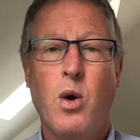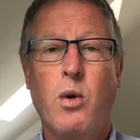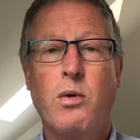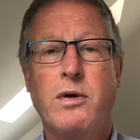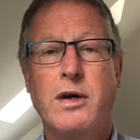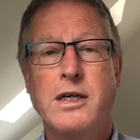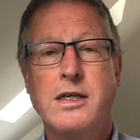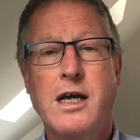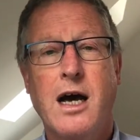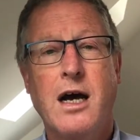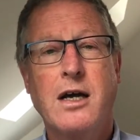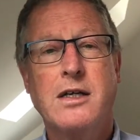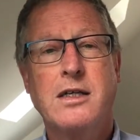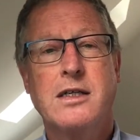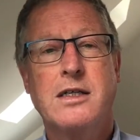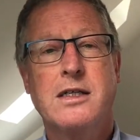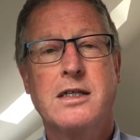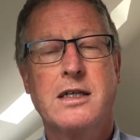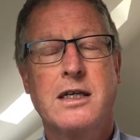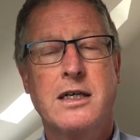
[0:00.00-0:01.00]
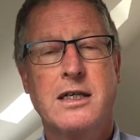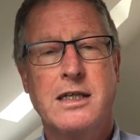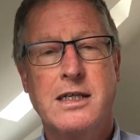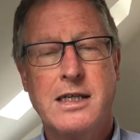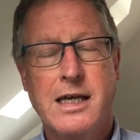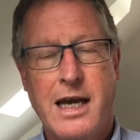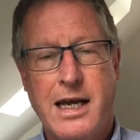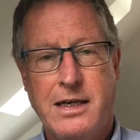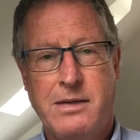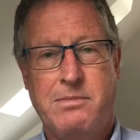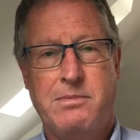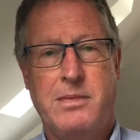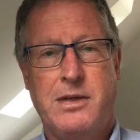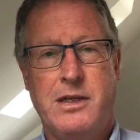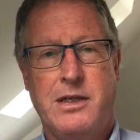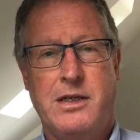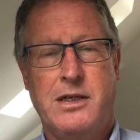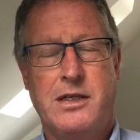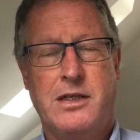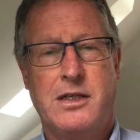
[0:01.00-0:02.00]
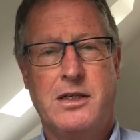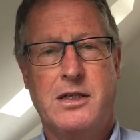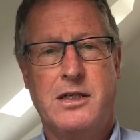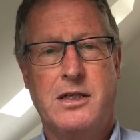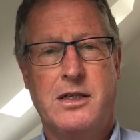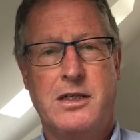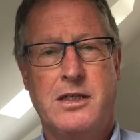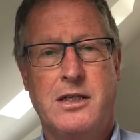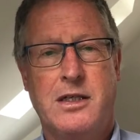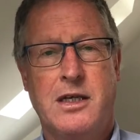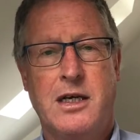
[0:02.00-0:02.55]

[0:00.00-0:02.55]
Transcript: Or is our contentment